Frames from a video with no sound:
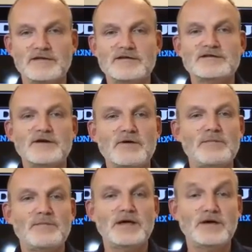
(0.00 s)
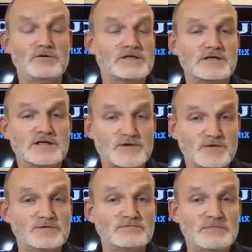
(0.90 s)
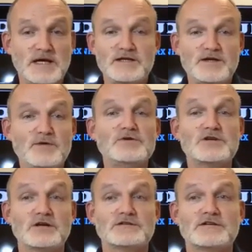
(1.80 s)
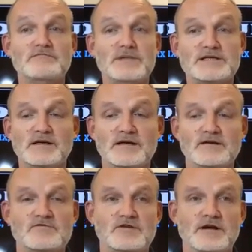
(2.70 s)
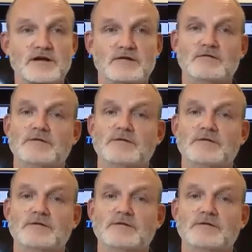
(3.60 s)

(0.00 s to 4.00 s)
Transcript: There's no ambiguity at all and no chance of missing a country out.